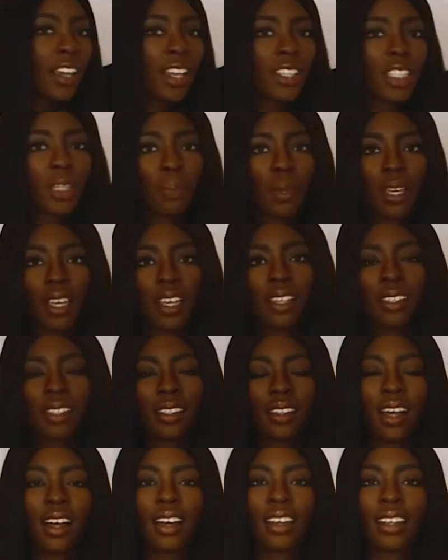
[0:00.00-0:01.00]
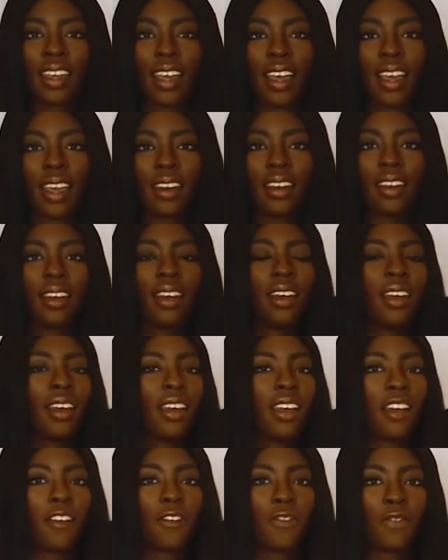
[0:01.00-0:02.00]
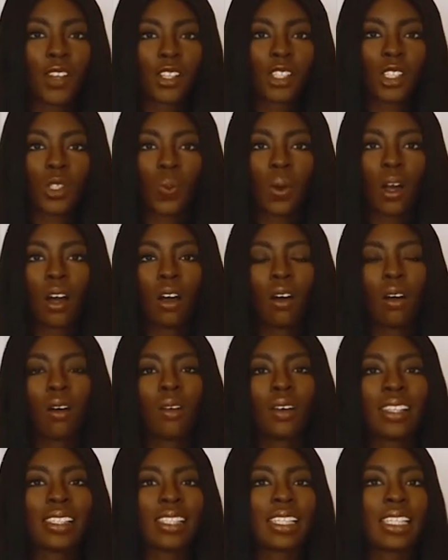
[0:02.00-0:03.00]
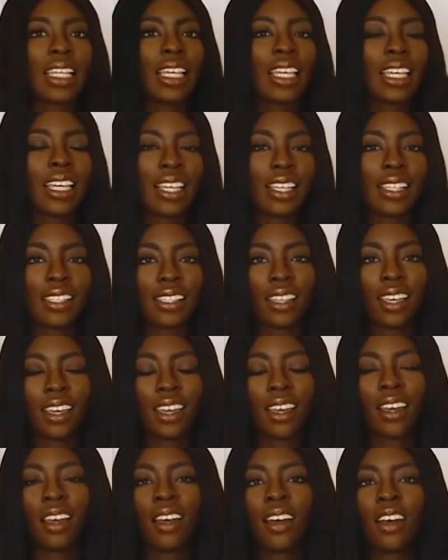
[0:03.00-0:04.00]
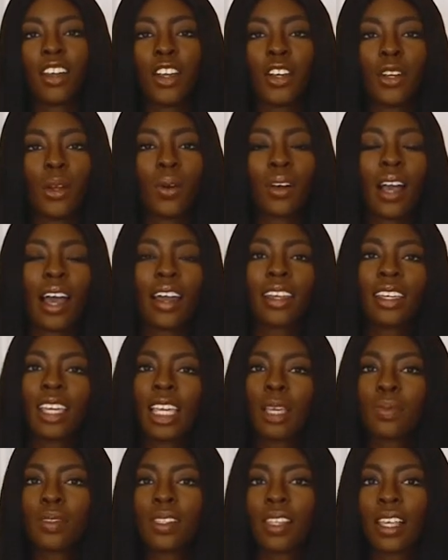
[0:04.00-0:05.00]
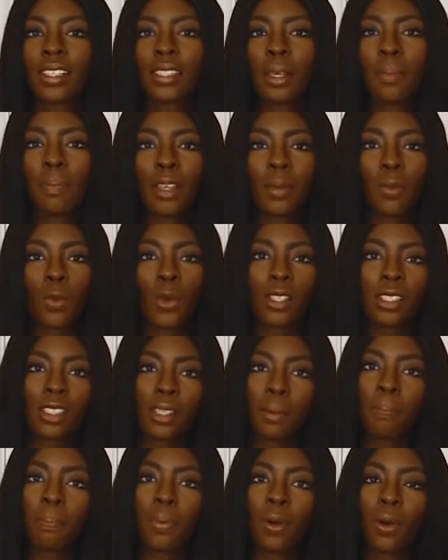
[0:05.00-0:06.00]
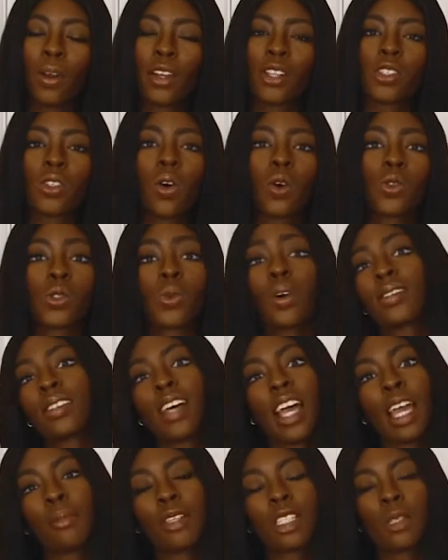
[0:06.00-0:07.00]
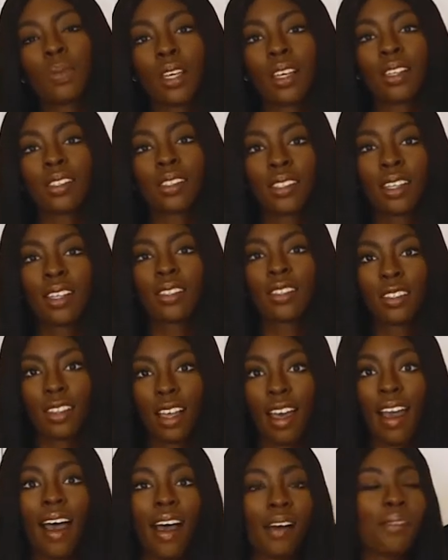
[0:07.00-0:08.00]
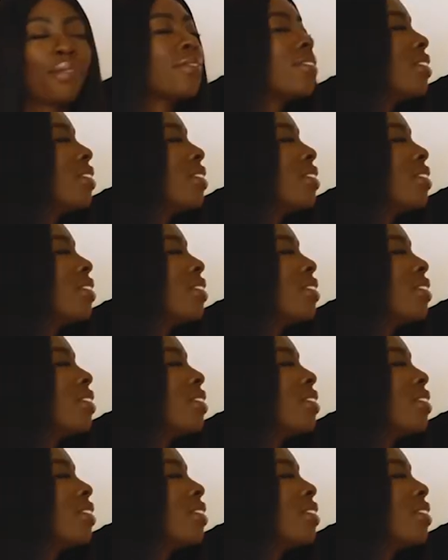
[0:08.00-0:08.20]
It's a piece, again, it fits well, it's easy, you know, kind of keeps things a bit more simple and it's also a timeless piece to have.